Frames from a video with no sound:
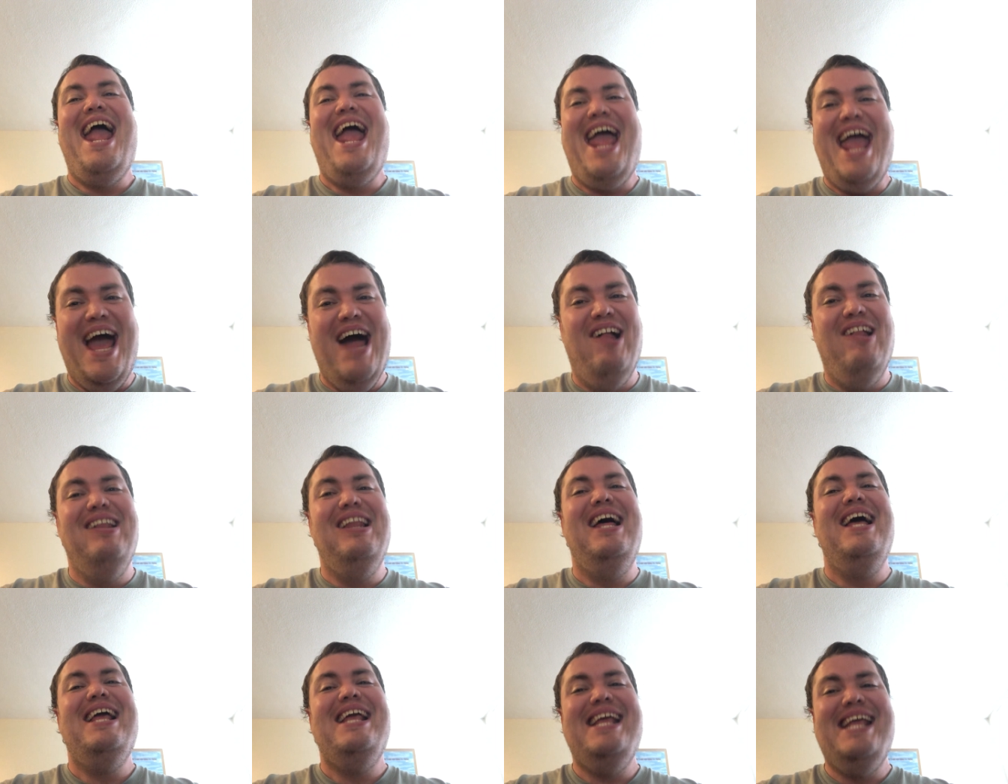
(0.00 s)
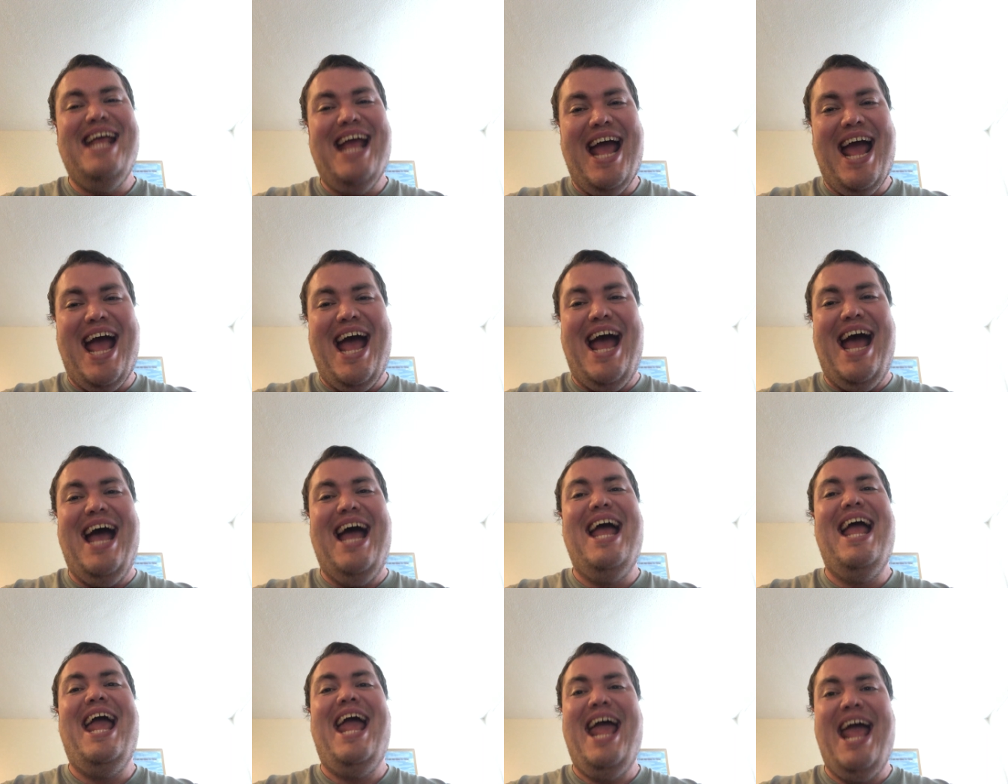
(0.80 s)
Hell yeah
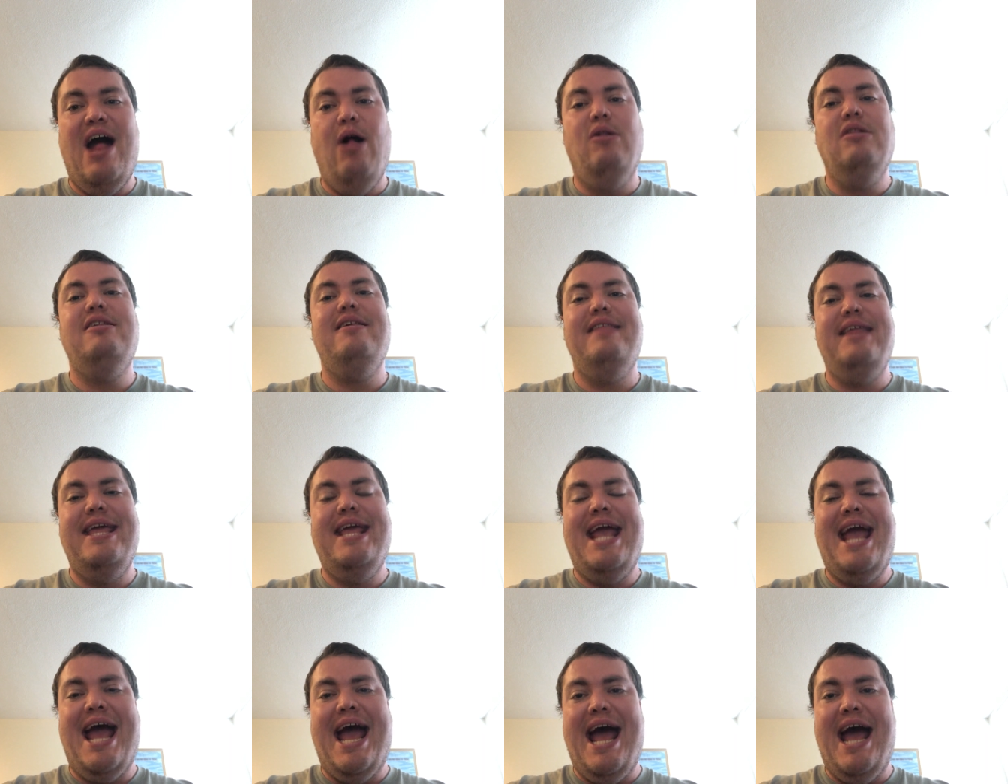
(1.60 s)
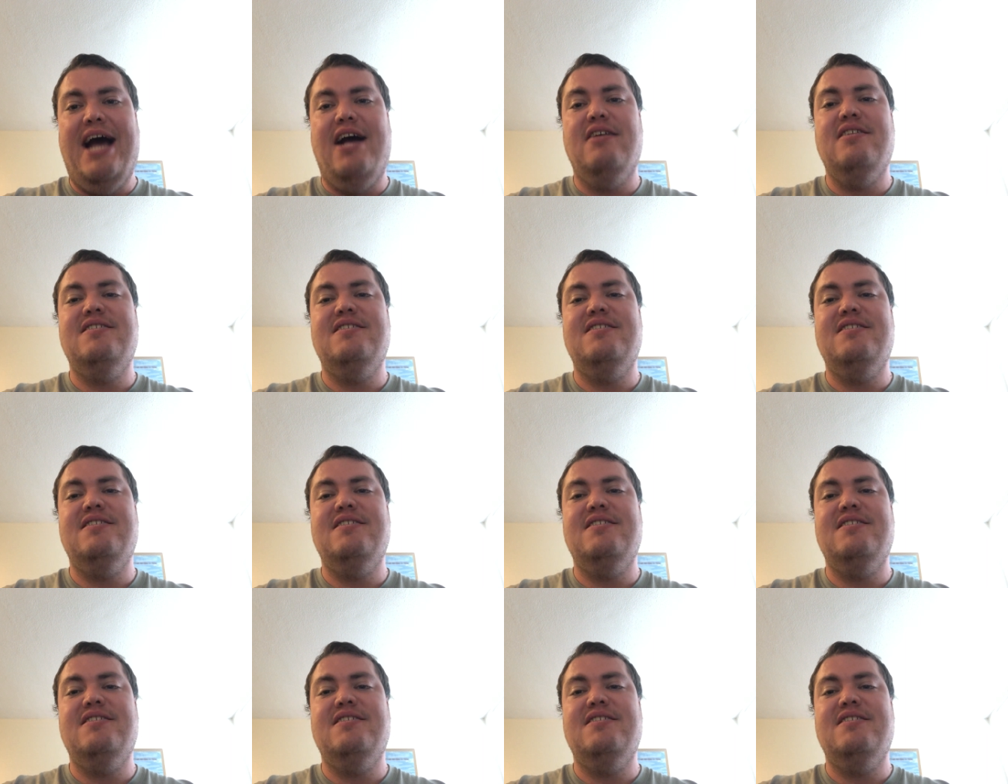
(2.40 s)
hell to the yeah.